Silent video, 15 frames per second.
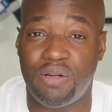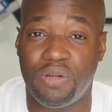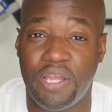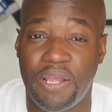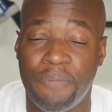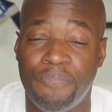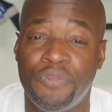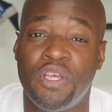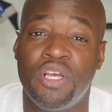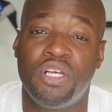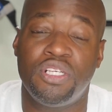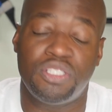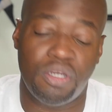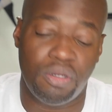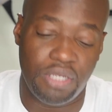Okay,
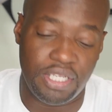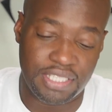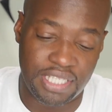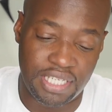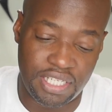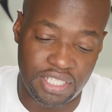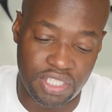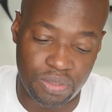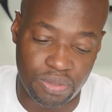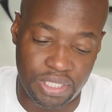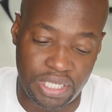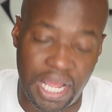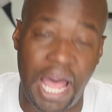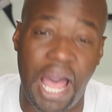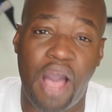so let's get into it.
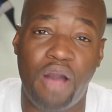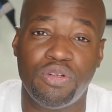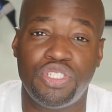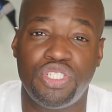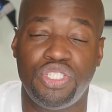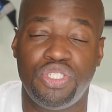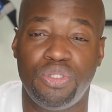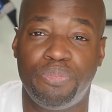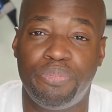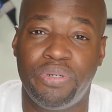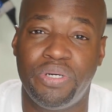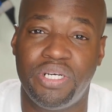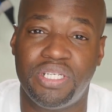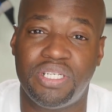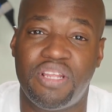How do you
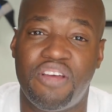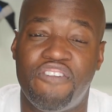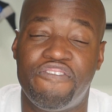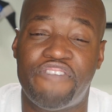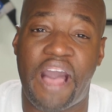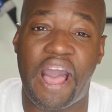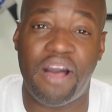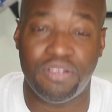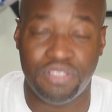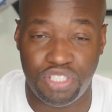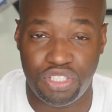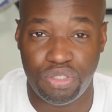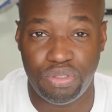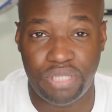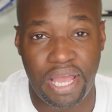put files
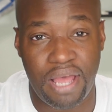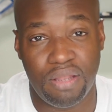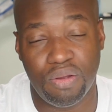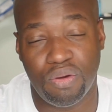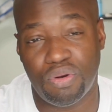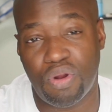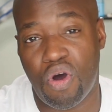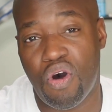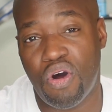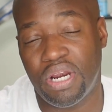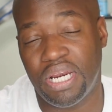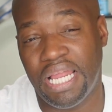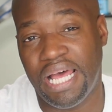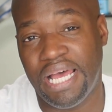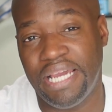that you download
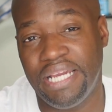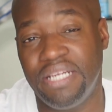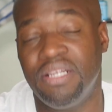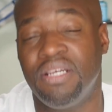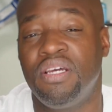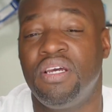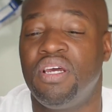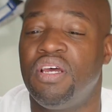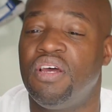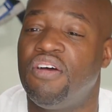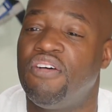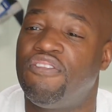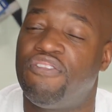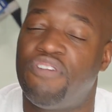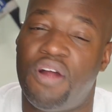online
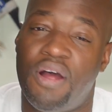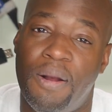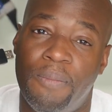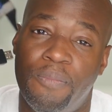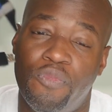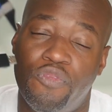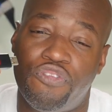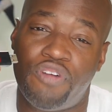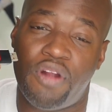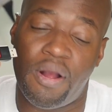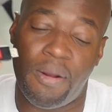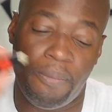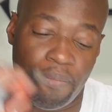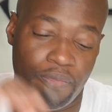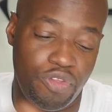
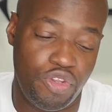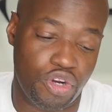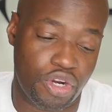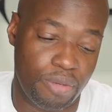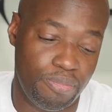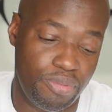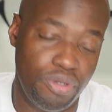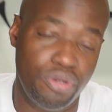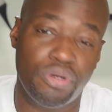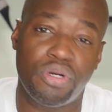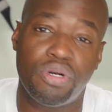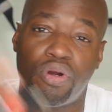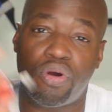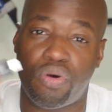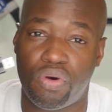from your
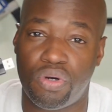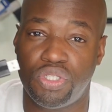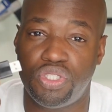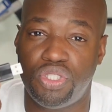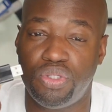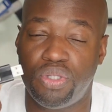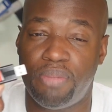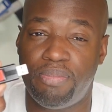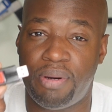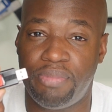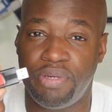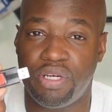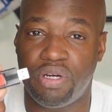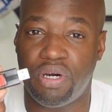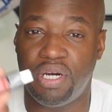computer onto a
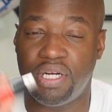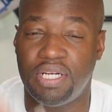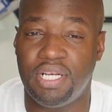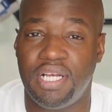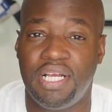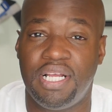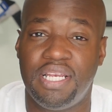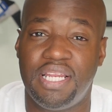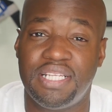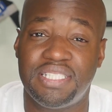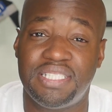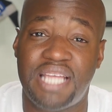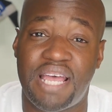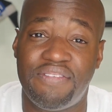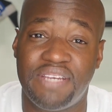memory card? Let's
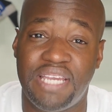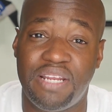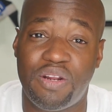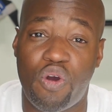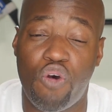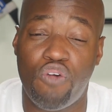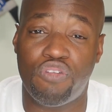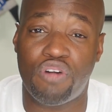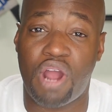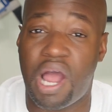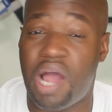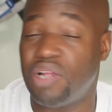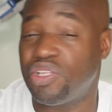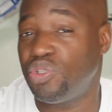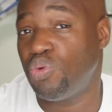navigate over
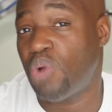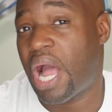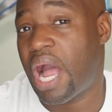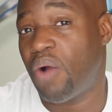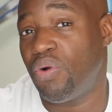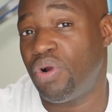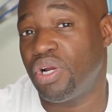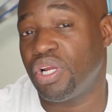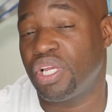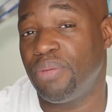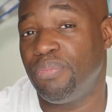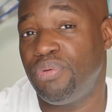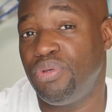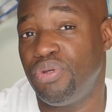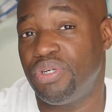to our
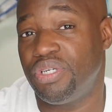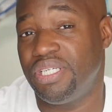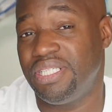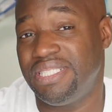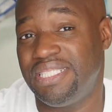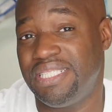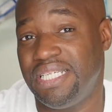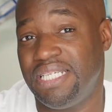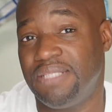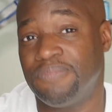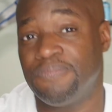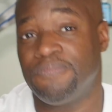computer and see.